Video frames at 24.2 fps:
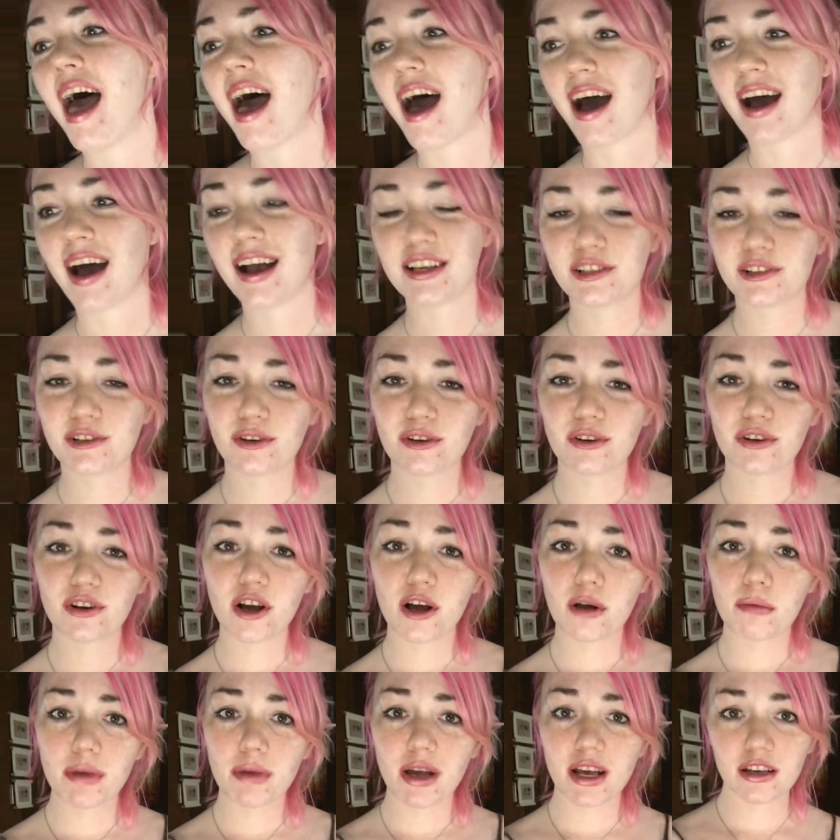I sold
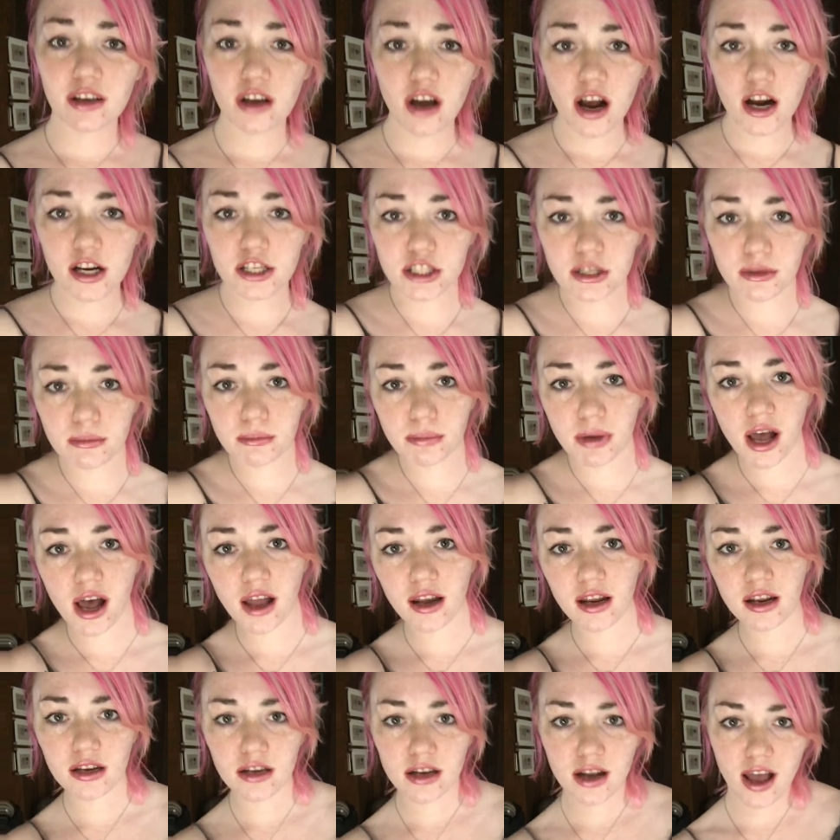all my cars and bought
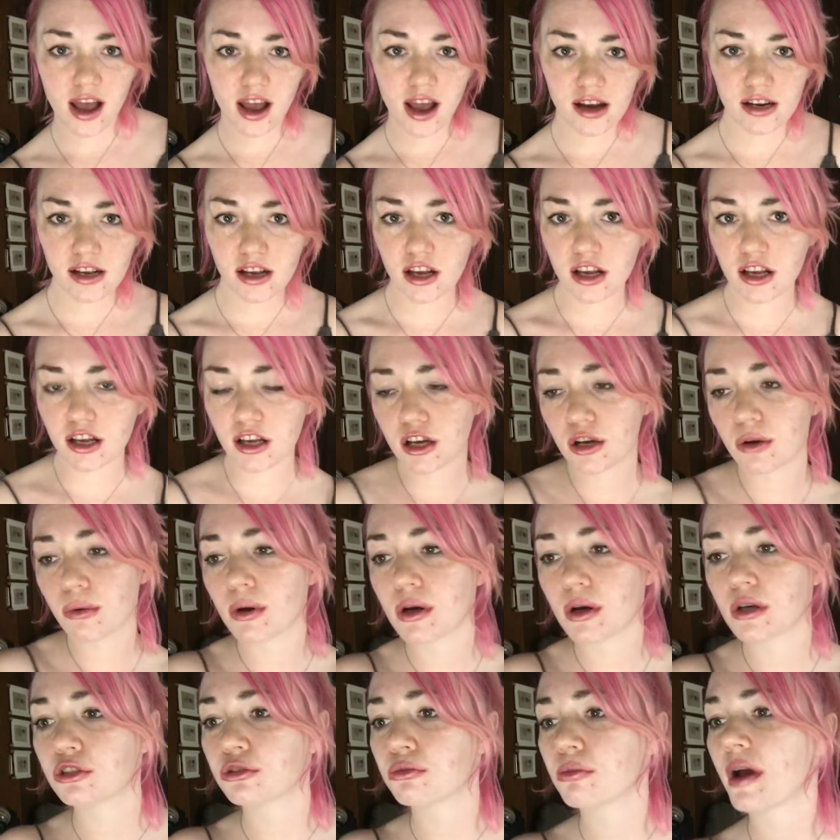a
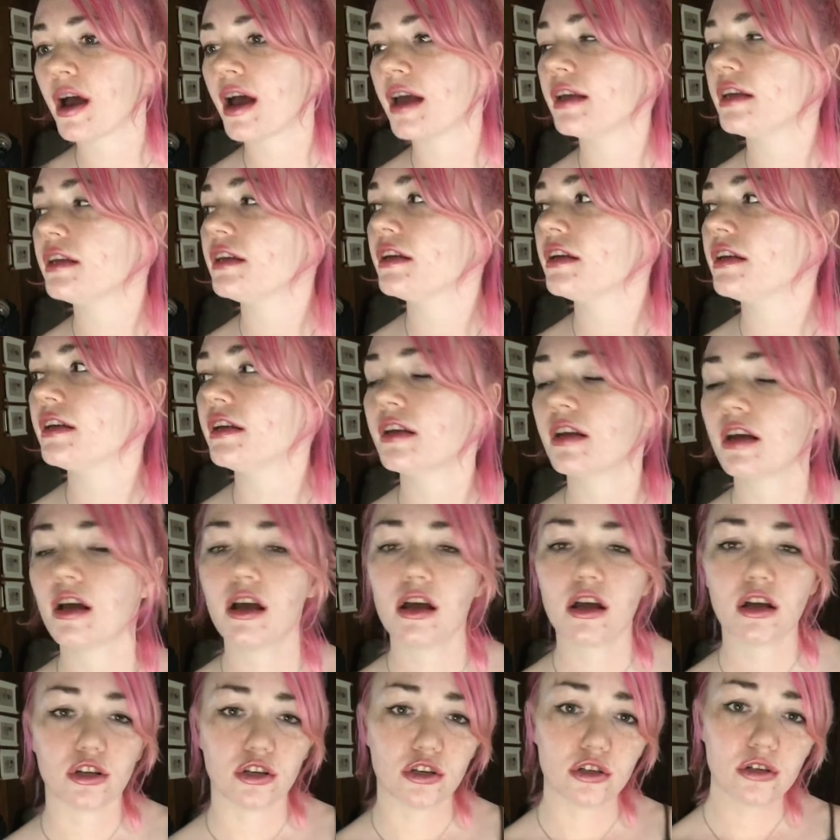90-year-old train.
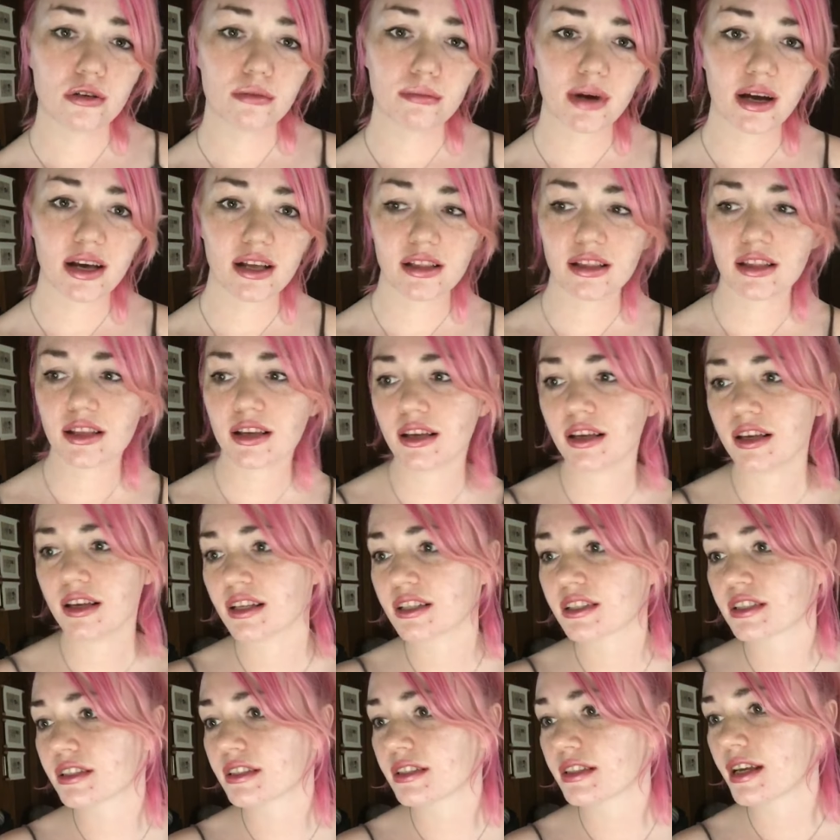You might think
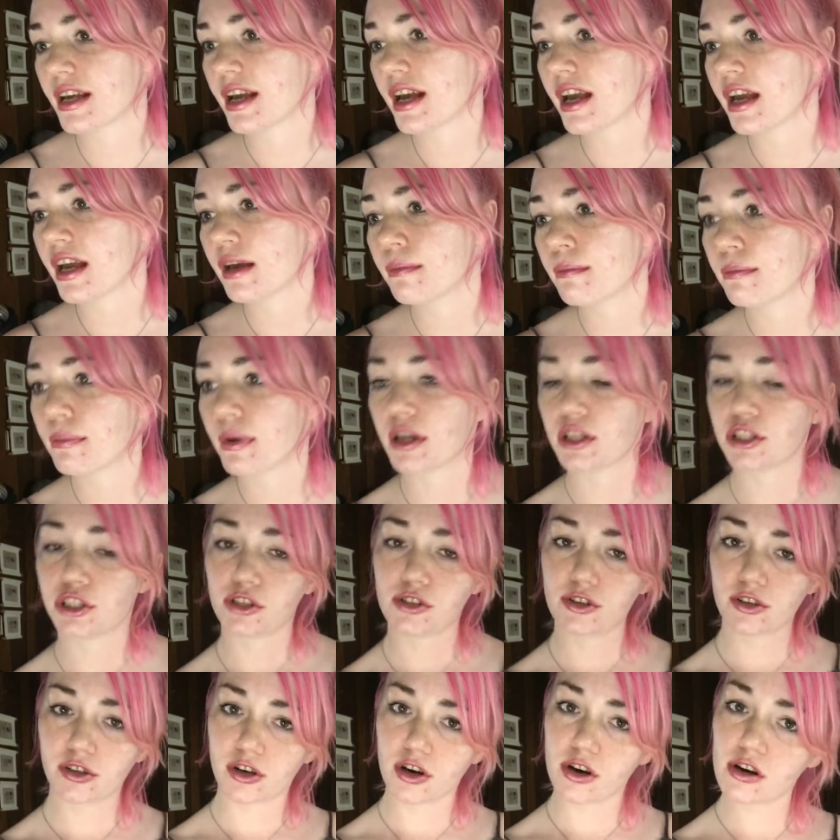it's lame, but
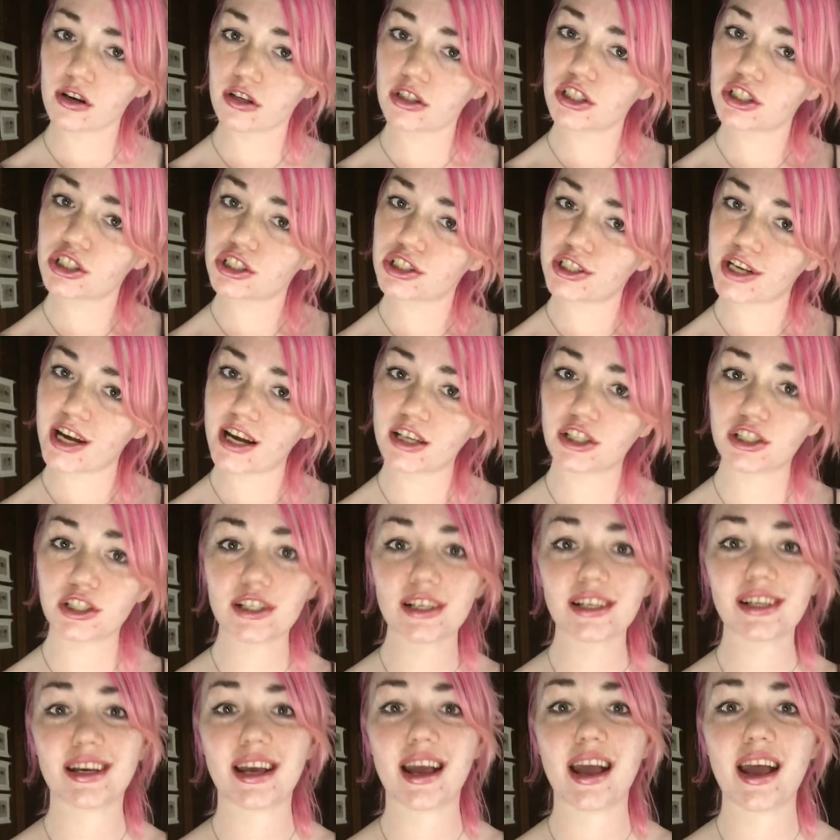your girl just changed
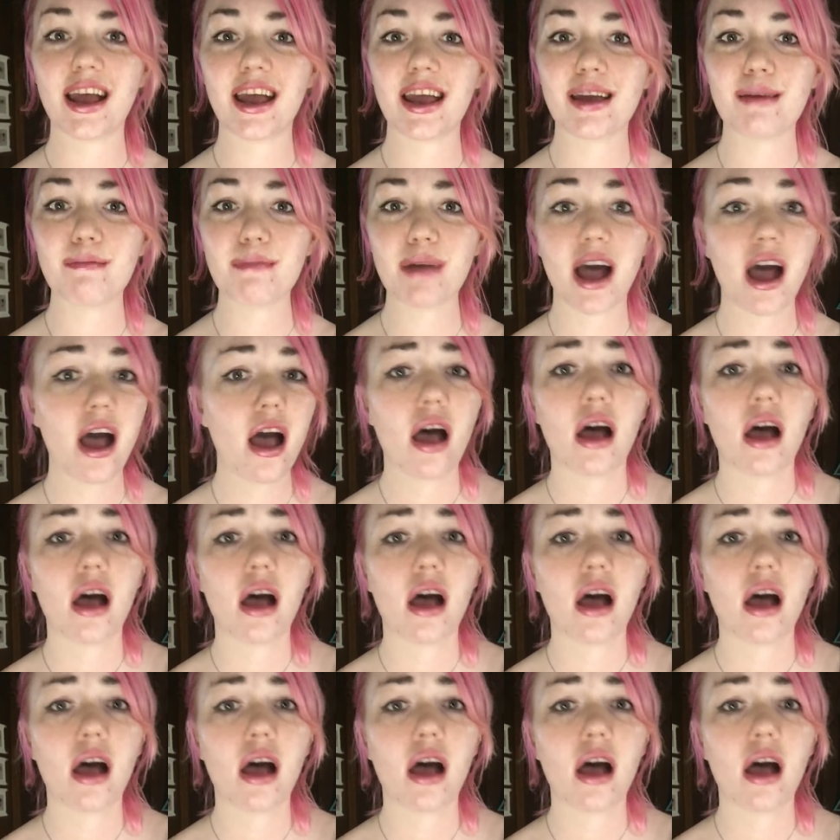the game.